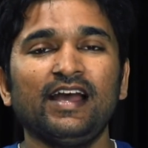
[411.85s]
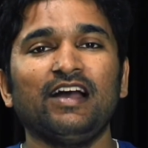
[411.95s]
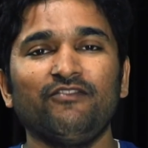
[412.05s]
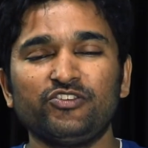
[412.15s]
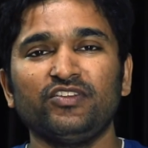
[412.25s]
I
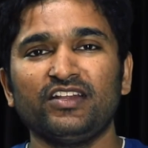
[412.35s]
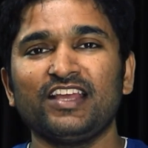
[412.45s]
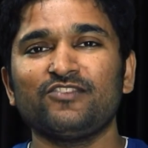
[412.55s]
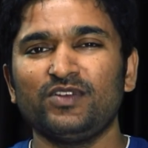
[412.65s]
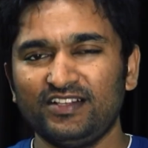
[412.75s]
will see you in the
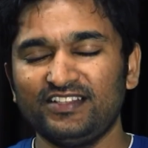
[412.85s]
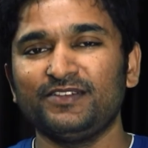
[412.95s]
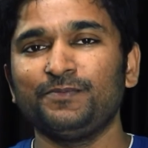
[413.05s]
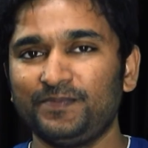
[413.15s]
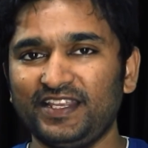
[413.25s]
next one. Till then,
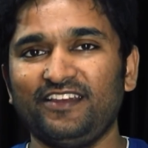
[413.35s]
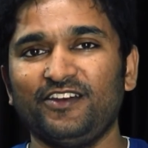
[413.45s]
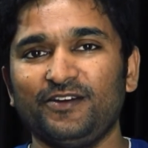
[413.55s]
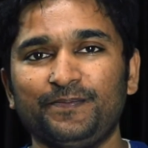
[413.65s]
take care.